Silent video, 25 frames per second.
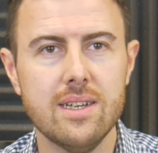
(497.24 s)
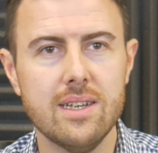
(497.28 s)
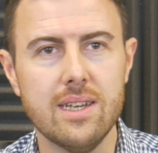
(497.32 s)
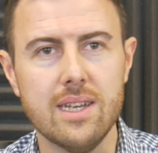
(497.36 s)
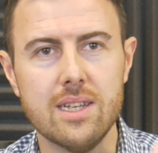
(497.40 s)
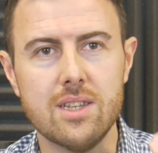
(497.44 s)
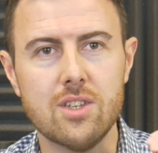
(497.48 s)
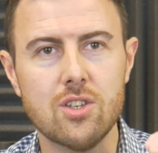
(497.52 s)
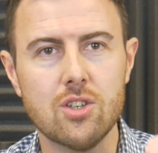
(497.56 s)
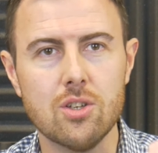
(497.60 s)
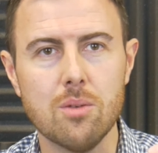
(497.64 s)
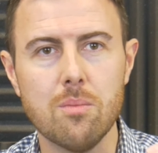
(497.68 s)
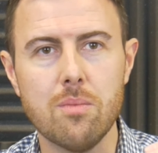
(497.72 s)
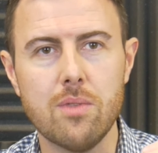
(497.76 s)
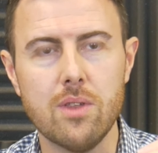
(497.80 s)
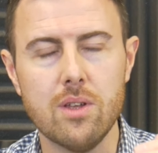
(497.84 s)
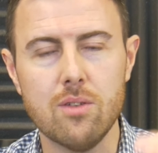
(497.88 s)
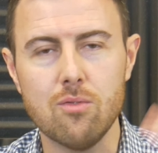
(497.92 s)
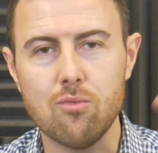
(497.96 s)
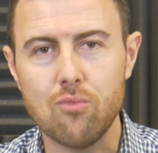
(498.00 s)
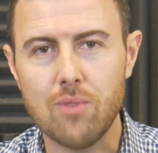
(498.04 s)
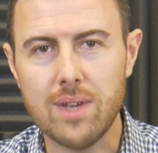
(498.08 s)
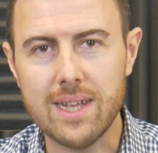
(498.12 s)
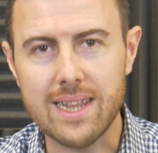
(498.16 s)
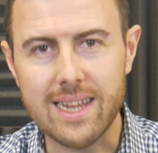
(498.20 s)
It's
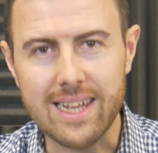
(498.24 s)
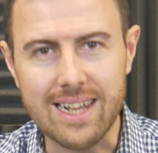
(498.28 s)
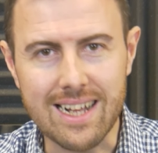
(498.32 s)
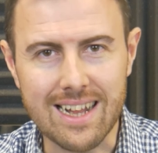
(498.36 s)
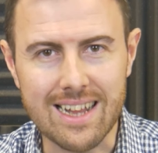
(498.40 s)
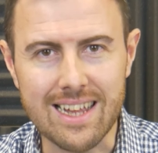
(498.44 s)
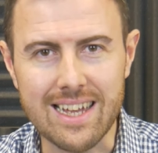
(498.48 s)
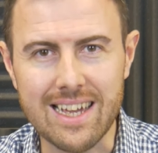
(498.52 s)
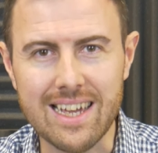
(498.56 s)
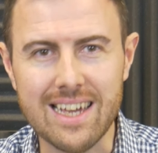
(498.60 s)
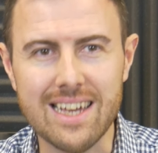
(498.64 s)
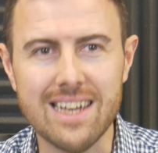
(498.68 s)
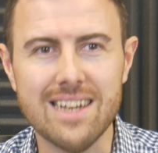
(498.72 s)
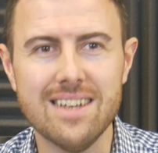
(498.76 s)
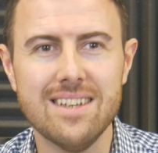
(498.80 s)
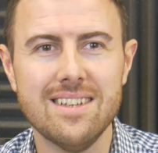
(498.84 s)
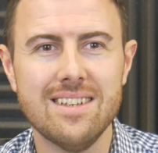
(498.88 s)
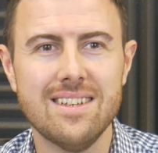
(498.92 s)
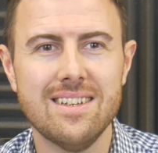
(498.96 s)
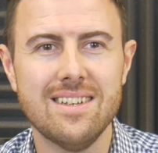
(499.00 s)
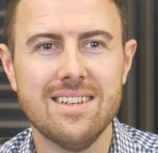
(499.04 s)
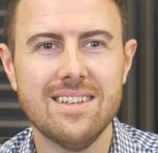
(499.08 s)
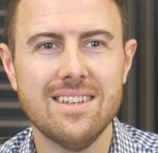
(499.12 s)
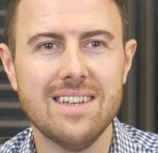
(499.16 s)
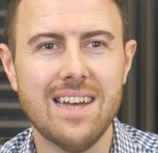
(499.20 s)
something really clear
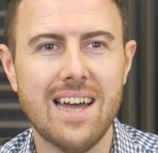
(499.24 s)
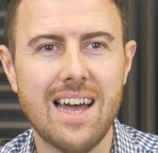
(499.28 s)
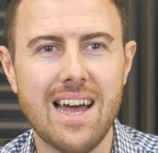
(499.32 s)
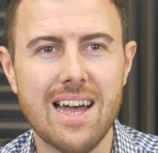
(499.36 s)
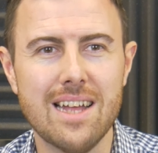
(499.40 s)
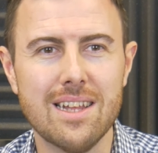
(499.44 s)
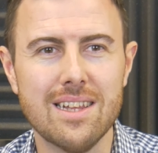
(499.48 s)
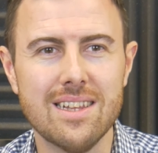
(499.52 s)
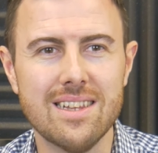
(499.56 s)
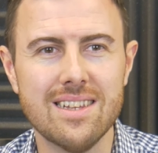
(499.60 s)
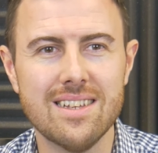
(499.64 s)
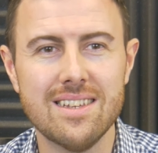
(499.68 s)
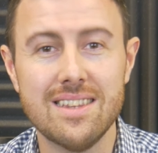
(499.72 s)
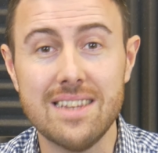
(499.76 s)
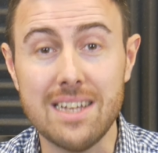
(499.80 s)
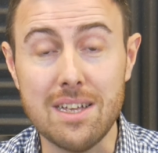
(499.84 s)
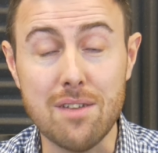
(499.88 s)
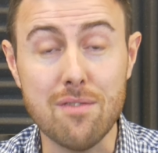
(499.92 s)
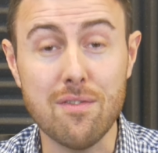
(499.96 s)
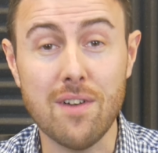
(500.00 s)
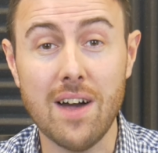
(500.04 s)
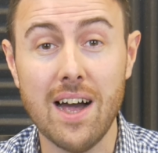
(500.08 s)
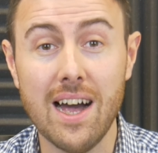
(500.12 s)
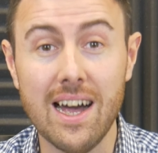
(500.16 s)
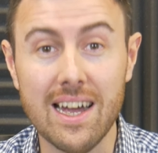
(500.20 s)
and
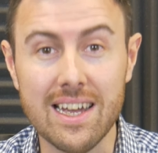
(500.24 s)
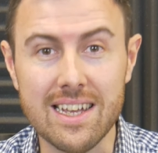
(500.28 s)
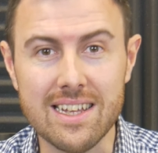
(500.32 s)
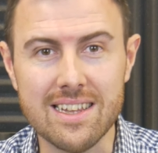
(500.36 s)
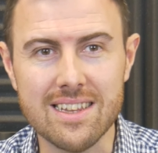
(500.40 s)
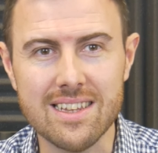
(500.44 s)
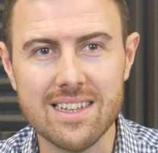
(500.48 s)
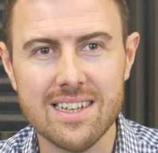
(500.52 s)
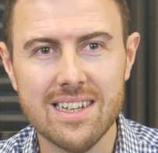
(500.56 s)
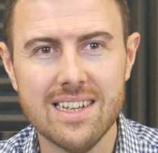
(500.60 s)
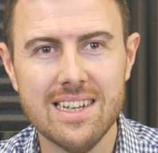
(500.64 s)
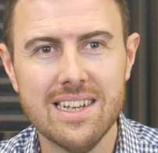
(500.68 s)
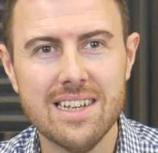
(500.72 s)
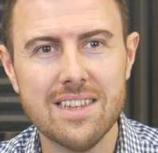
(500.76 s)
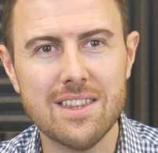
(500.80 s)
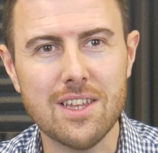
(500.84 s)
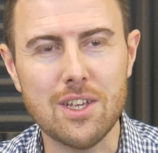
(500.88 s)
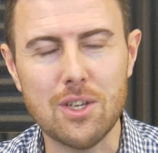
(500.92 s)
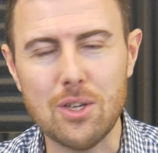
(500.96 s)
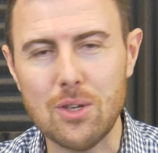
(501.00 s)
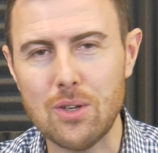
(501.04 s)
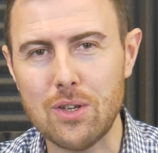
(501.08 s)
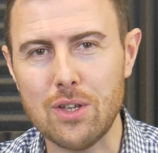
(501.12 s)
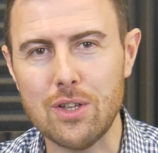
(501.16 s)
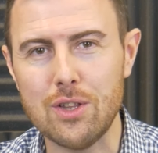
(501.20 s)
defined that
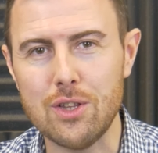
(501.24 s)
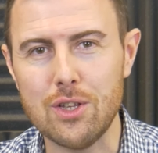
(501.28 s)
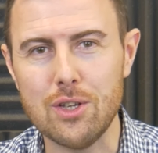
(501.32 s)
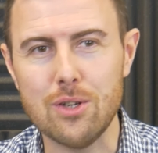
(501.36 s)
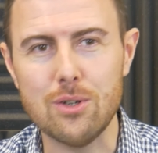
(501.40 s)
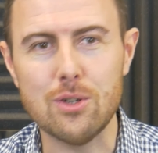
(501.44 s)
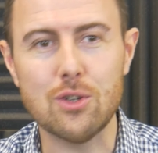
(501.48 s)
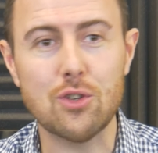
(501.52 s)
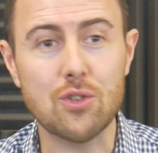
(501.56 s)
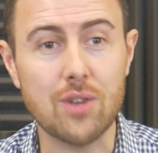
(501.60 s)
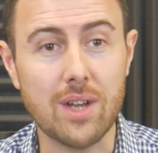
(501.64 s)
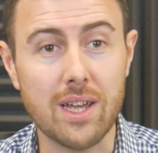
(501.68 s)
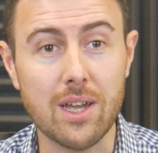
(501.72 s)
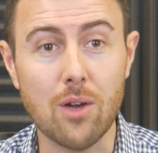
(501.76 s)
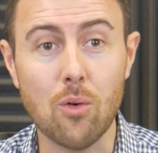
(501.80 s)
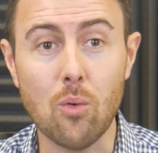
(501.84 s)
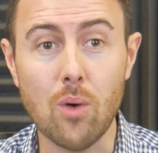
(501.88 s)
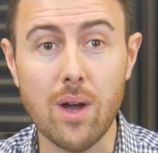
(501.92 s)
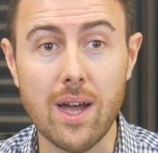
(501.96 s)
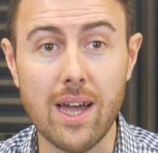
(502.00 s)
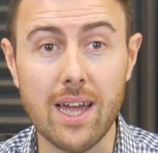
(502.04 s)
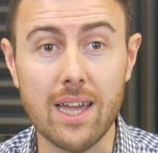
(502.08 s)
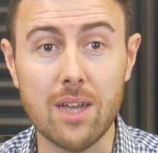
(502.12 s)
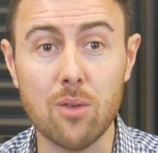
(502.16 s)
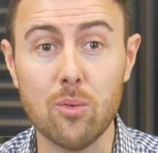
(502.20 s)
you can do straight
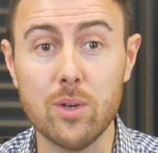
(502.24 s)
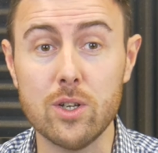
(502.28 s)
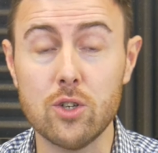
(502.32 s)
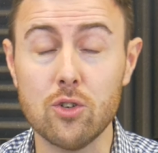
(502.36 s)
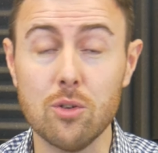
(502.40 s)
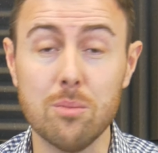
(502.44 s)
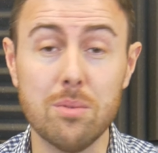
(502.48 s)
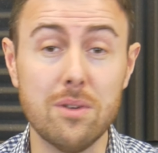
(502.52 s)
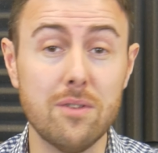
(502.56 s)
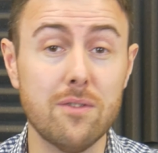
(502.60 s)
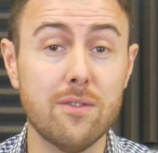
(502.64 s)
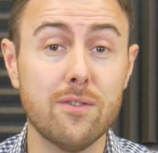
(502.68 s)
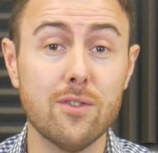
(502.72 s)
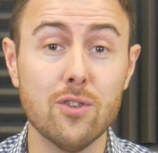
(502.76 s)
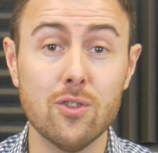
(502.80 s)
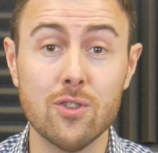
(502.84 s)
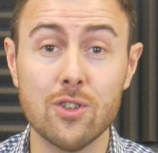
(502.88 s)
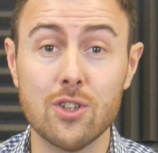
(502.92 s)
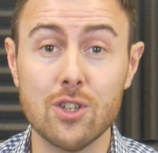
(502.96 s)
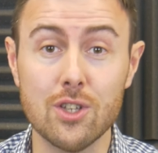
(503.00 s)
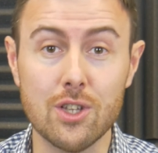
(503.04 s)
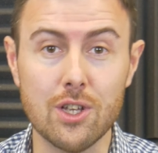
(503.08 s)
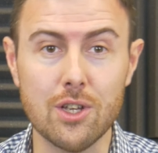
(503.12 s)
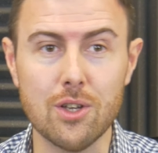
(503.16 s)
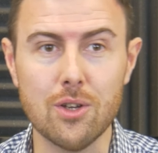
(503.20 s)
away, which will be fun
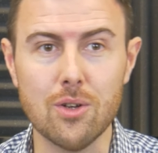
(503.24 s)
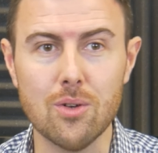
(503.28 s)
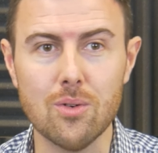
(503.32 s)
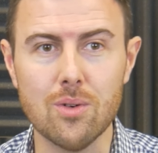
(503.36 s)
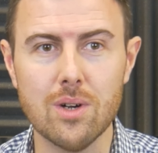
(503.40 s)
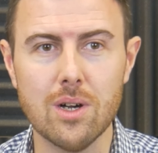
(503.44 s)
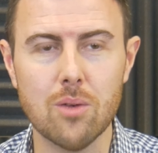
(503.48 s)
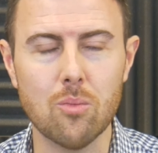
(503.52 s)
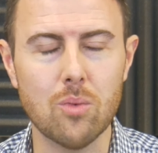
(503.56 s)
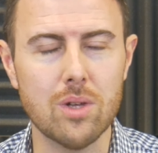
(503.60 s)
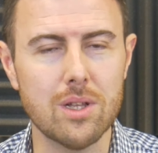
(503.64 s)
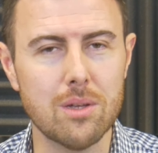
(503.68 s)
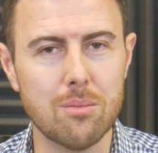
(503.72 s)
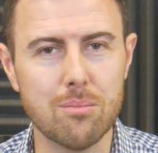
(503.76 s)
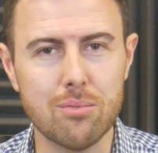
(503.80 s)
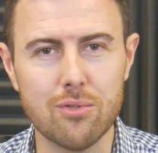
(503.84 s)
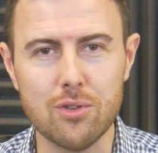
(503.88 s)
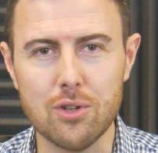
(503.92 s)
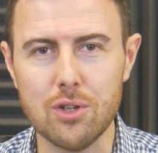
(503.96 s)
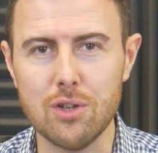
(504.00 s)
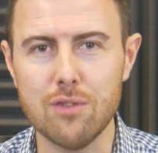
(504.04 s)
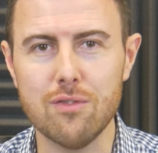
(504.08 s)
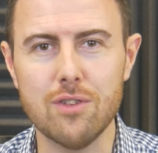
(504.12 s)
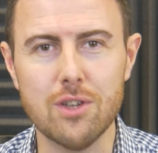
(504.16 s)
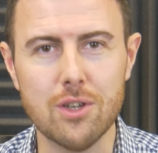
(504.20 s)
to do and will
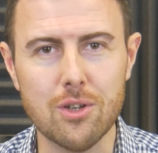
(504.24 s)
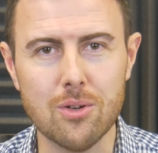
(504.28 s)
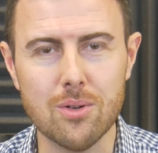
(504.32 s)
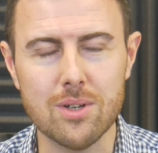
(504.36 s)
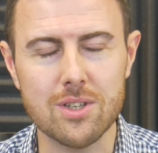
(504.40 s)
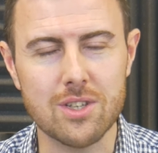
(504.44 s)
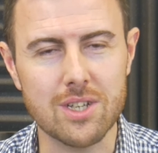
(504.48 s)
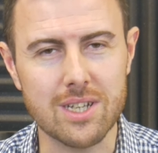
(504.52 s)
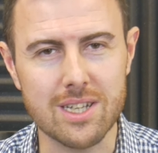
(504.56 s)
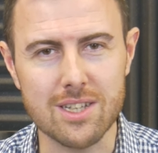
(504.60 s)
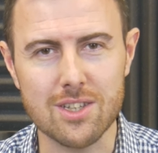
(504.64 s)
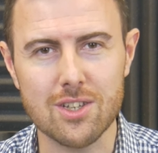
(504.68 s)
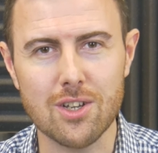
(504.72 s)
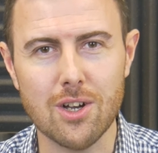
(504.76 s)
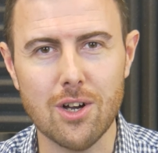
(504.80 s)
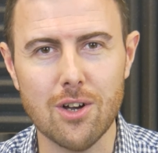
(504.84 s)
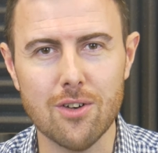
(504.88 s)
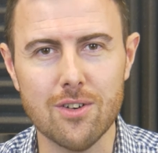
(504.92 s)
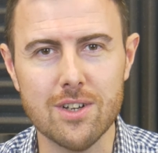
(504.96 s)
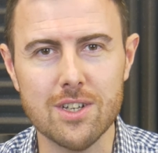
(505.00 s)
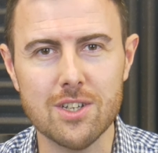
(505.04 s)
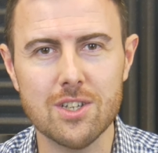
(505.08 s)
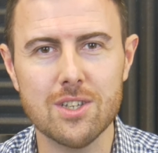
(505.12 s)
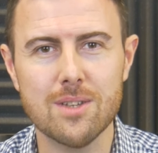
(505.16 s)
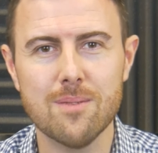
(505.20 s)
improve you as a
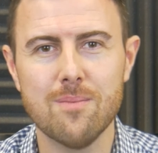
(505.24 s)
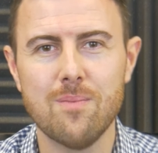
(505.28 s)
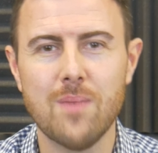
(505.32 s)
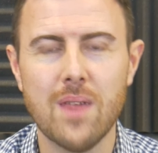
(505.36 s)
guitarist.